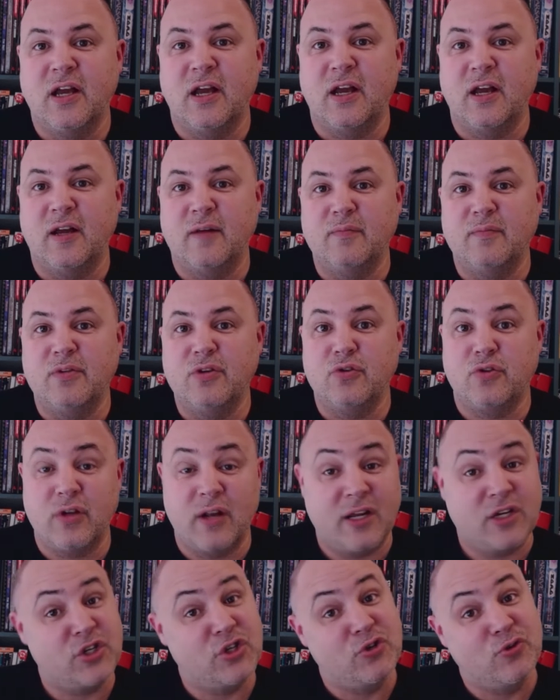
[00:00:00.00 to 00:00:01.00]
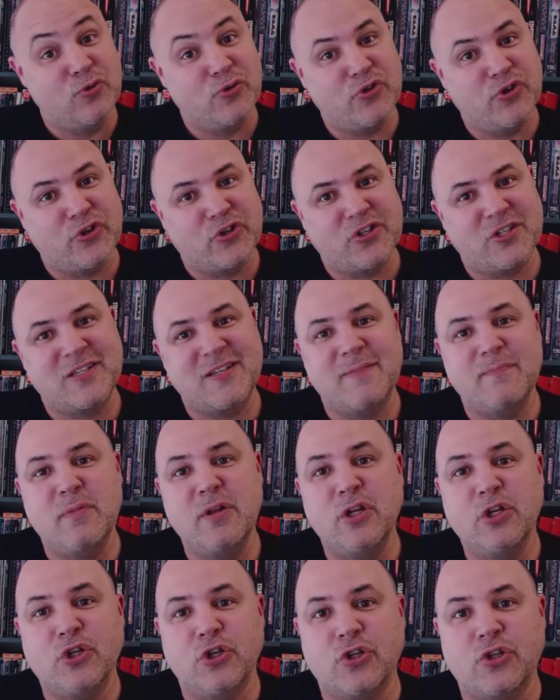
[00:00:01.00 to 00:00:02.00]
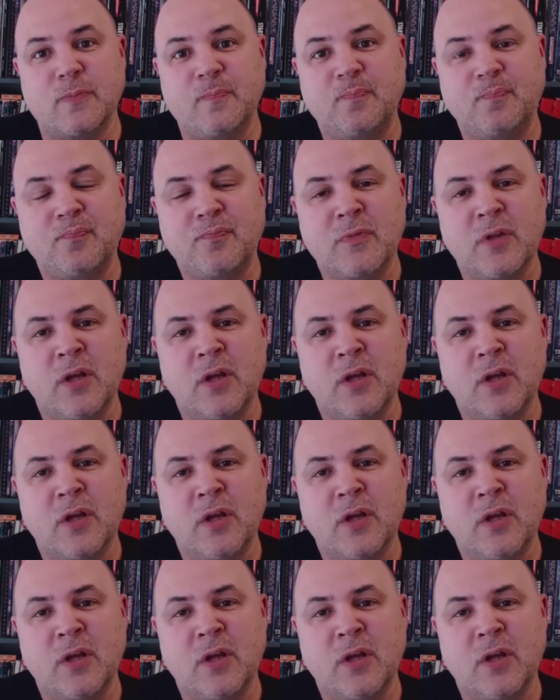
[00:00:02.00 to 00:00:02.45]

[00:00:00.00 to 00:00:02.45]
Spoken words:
you can actually use your existing miniatures.